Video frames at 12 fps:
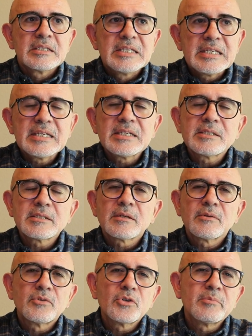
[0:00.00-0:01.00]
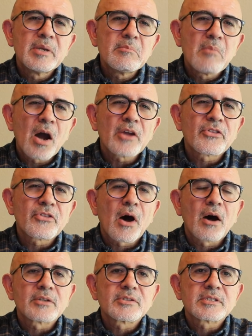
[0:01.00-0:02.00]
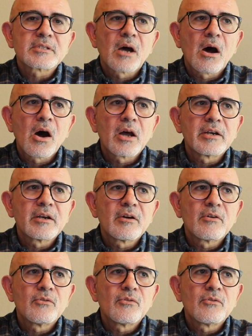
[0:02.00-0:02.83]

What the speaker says: These would be my thoughts on